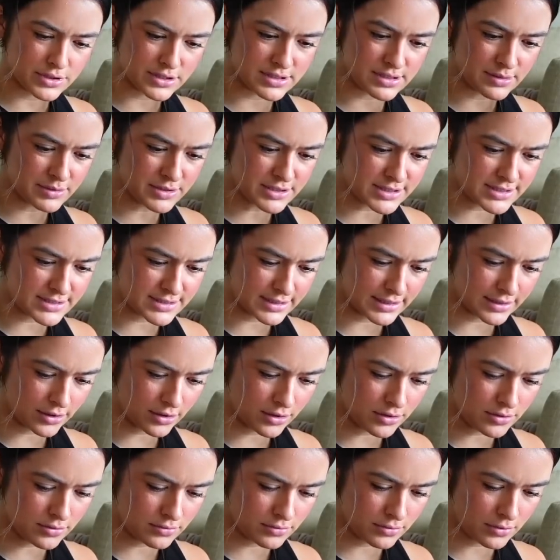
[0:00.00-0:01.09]
did someone
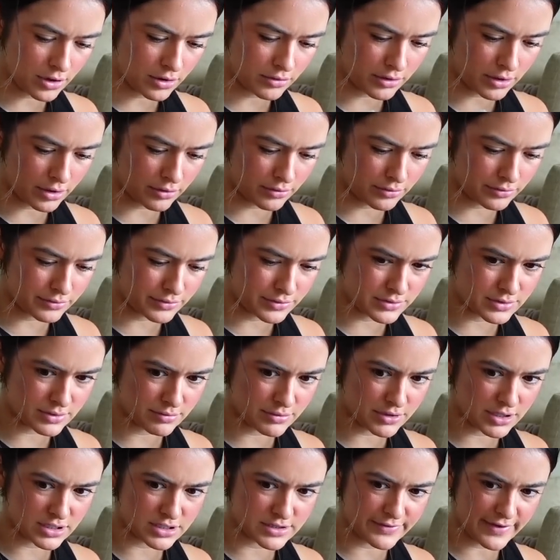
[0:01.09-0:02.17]
steal? Oh no, some
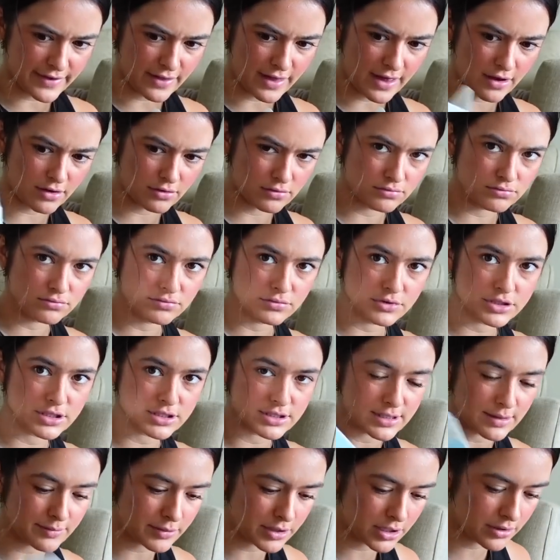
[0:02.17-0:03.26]
things fell out. This
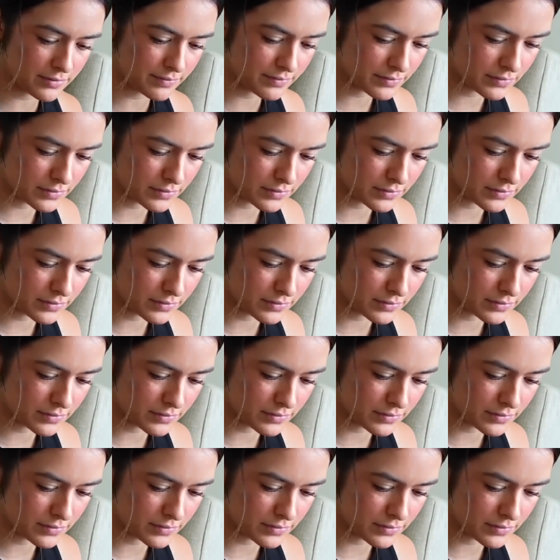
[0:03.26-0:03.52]
is empty.